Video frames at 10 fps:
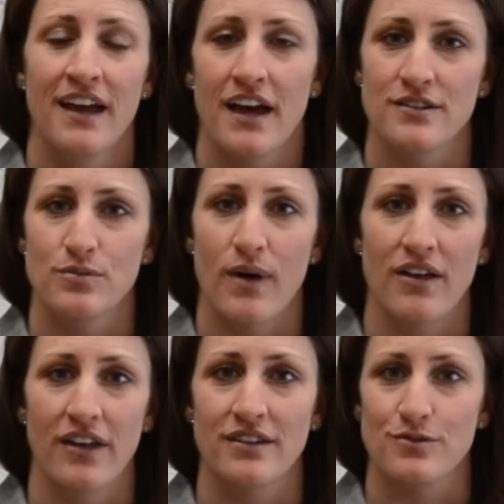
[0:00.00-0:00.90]
as
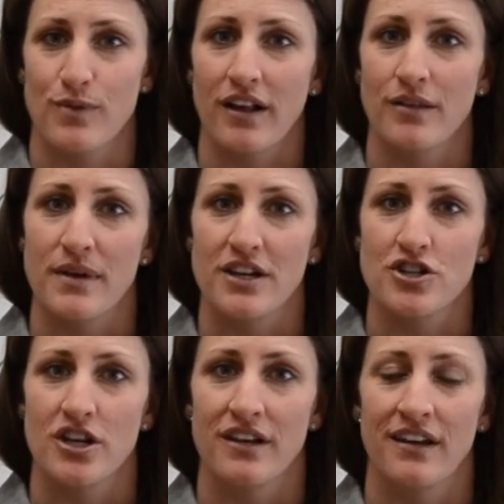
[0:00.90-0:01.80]
well as
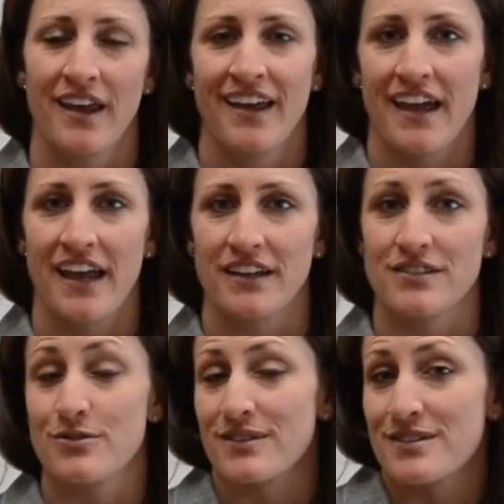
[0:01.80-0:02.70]
reclamation
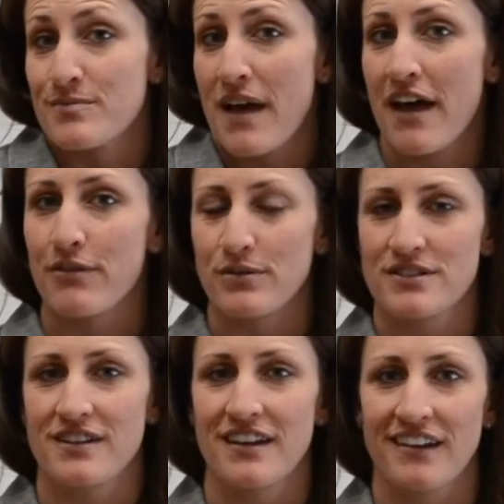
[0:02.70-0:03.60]
and doing some math,
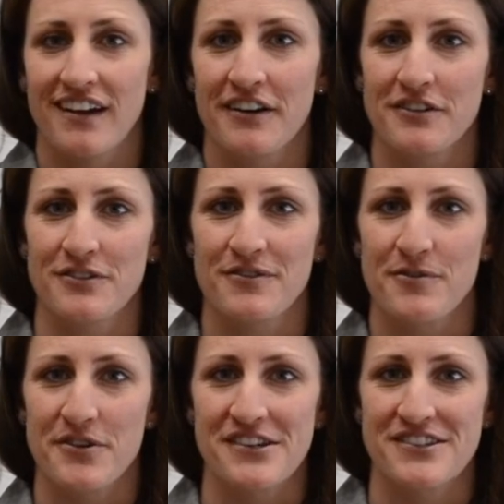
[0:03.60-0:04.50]
which they kind of don't
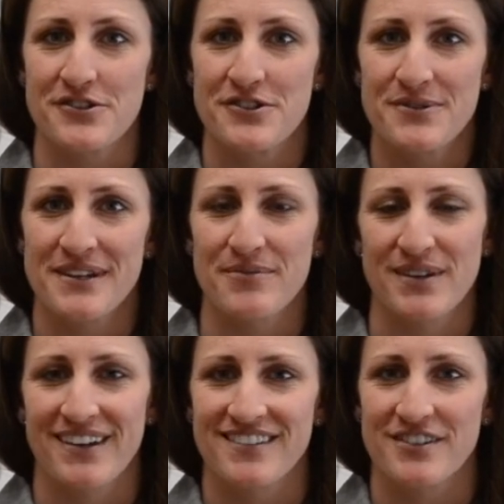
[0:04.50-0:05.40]
even realize they're doing
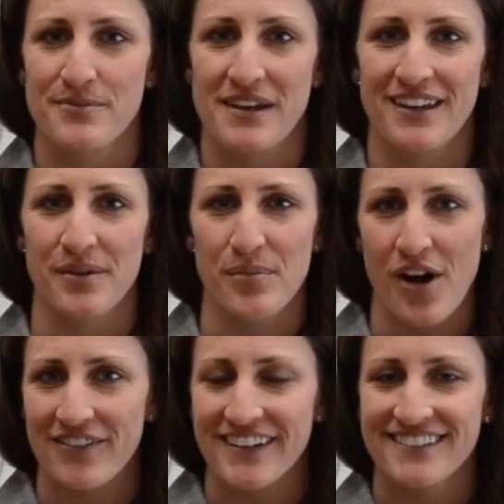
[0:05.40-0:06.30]
because they're making a
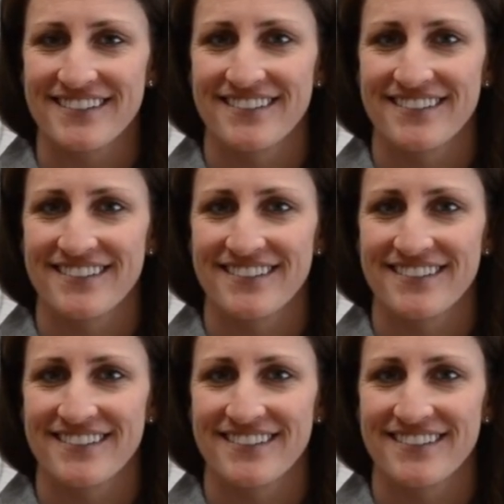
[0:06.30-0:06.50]
profit.